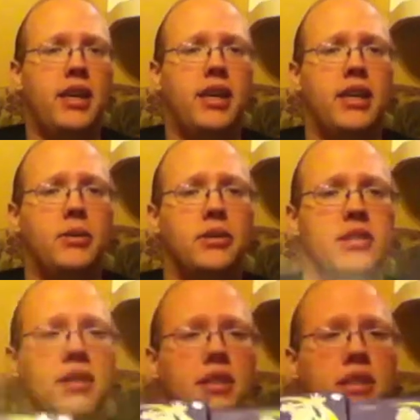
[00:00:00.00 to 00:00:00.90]
and it
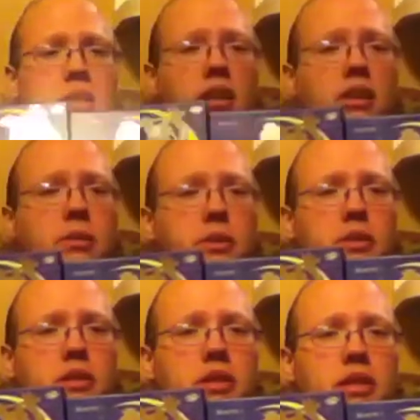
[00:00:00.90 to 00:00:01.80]
was Sailor Moon
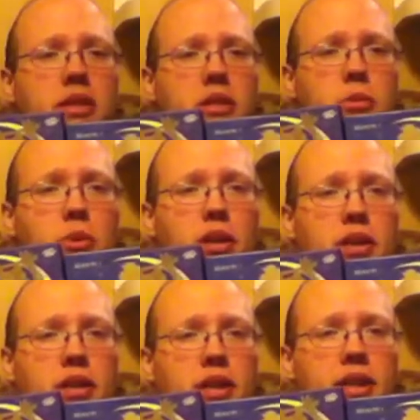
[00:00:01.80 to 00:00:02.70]
Seasons
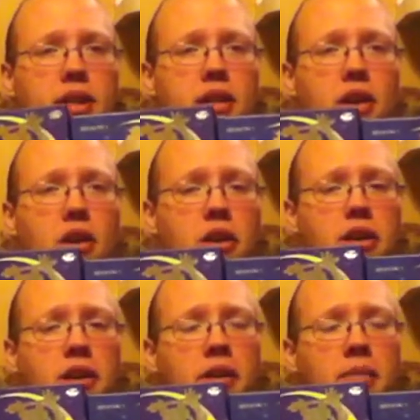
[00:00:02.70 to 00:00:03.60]
1 and
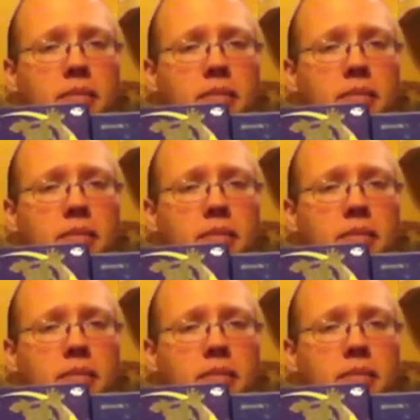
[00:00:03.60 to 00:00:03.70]
R,